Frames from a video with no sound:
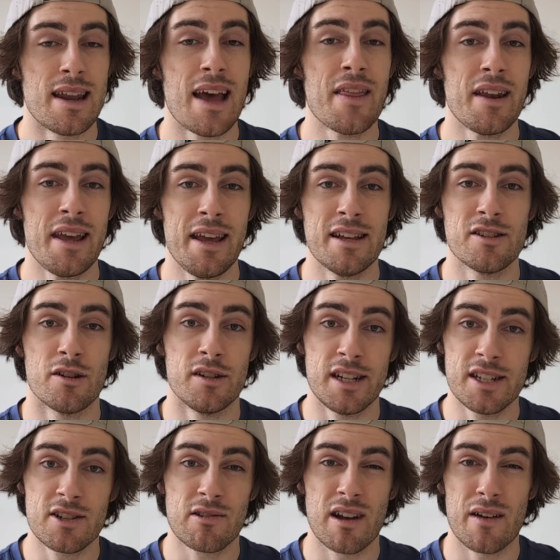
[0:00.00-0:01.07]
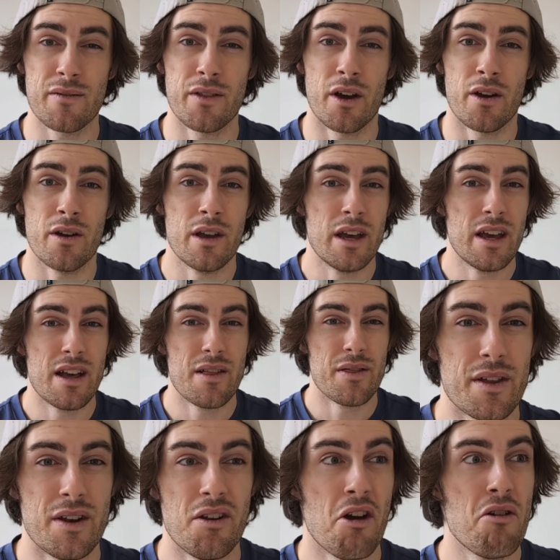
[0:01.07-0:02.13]
Now that he is on Discraft though,
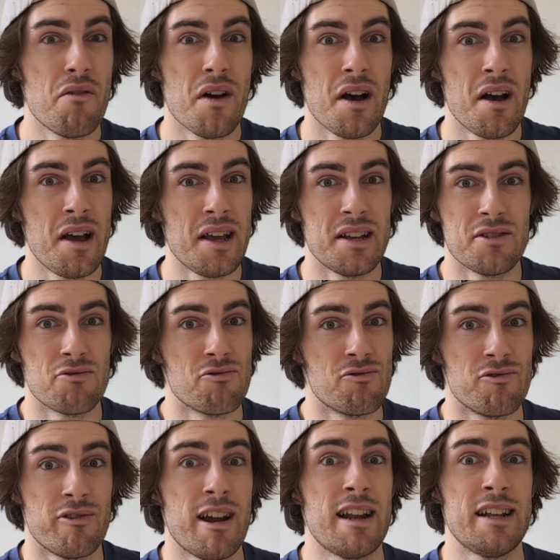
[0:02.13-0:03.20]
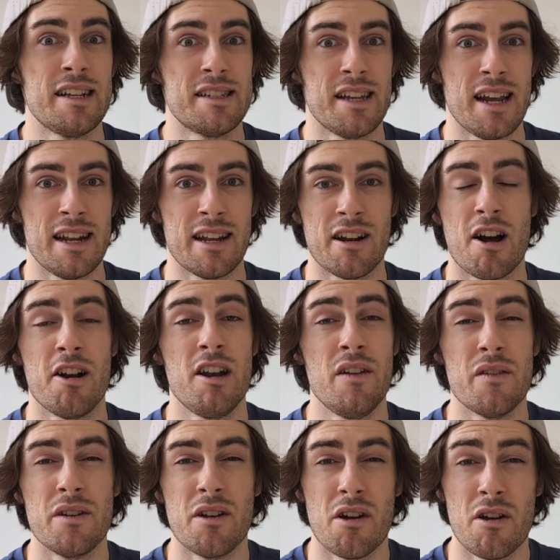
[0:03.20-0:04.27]
the Nova is rarely seen and I don't
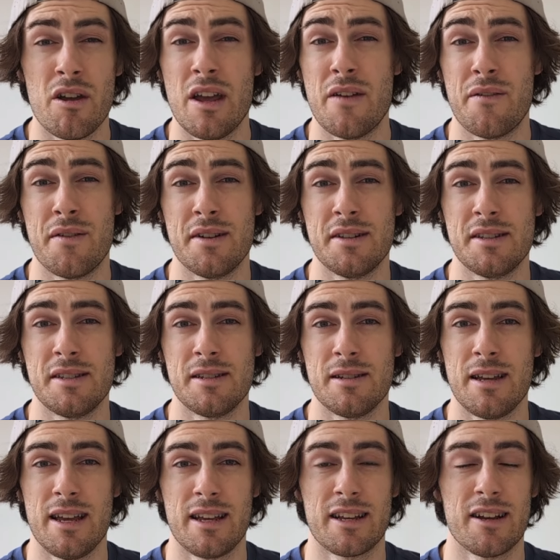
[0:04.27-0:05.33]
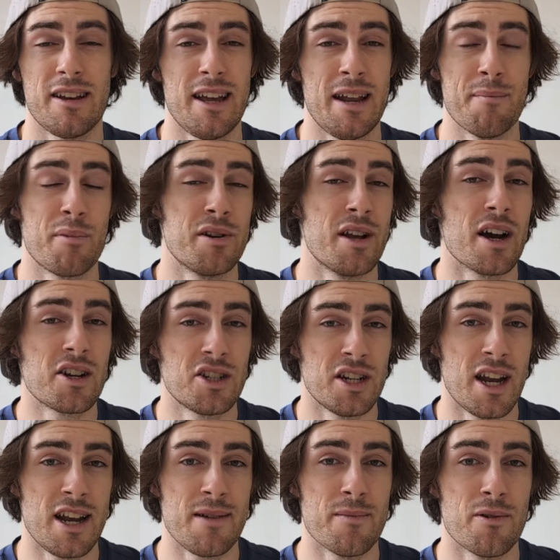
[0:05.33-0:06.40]
even know if it's in production
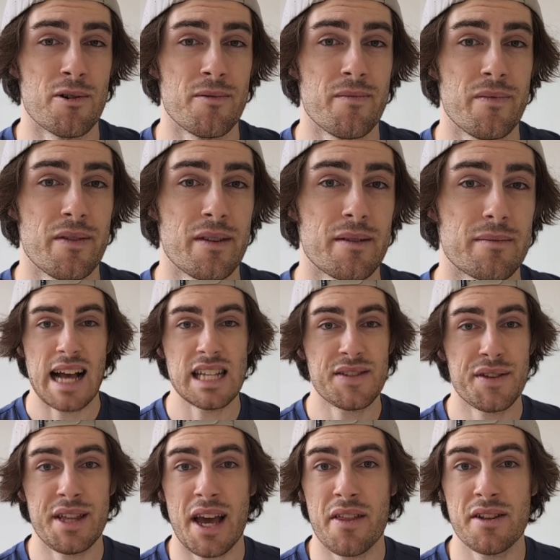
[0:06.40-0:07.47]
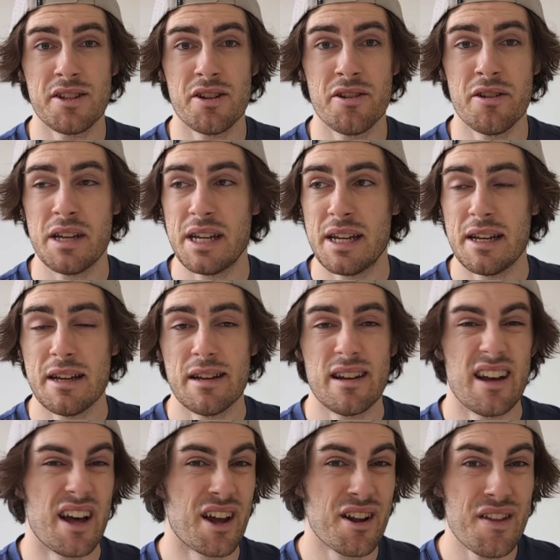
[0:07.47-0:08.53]
anymore. As for the other two,
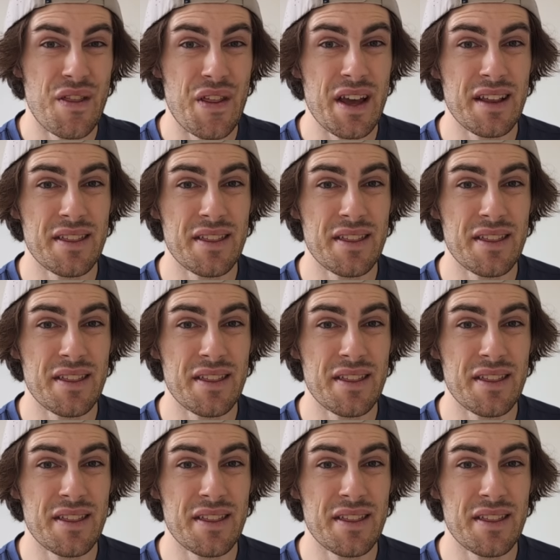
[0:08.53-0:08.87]
I don't